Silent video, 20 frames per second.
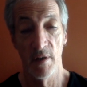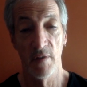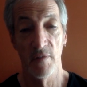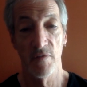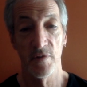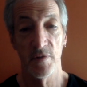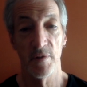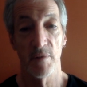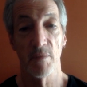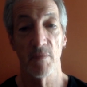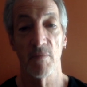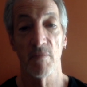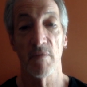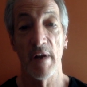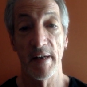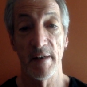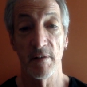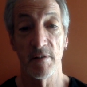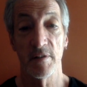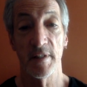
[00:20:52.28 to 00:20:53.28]
for the
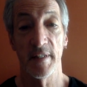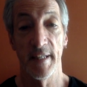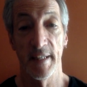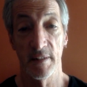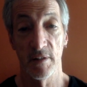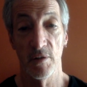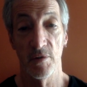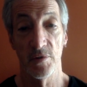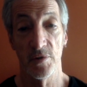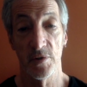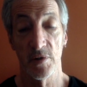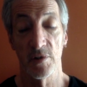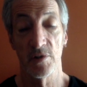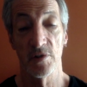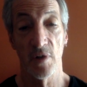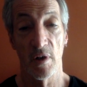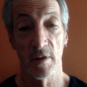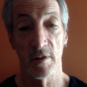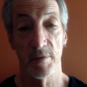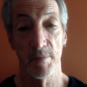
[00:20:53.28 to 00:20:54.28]
writer to get those
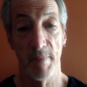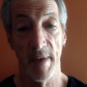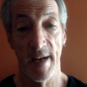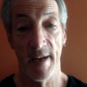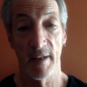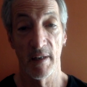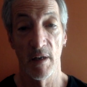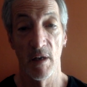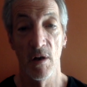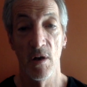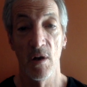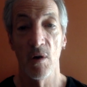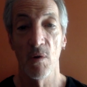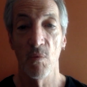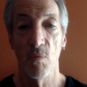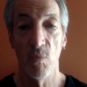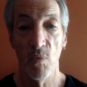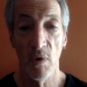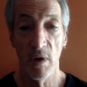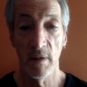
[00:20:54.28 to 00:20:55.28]
songs back.
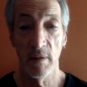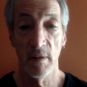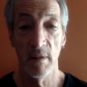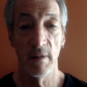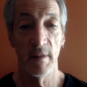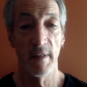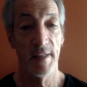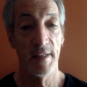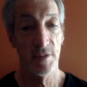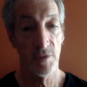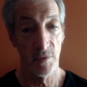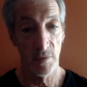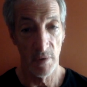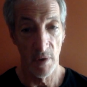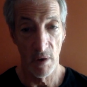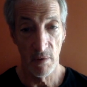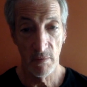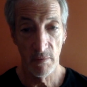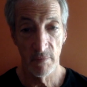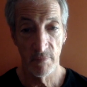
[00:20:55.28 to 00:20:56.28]
One, as you
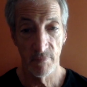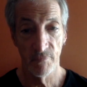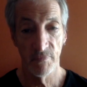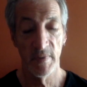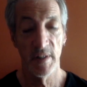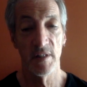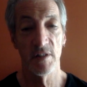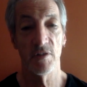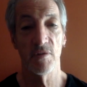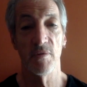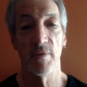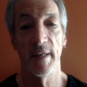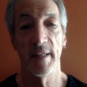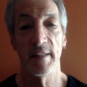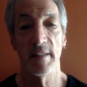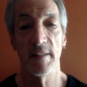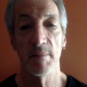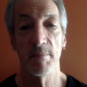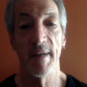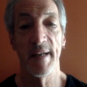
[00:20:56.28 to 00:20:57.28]
know, is
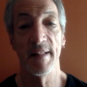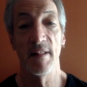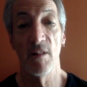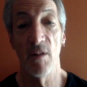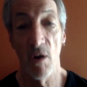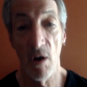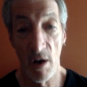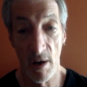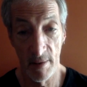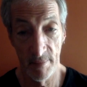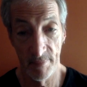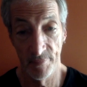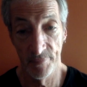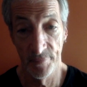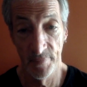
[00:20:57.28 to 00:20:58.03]
granted by law.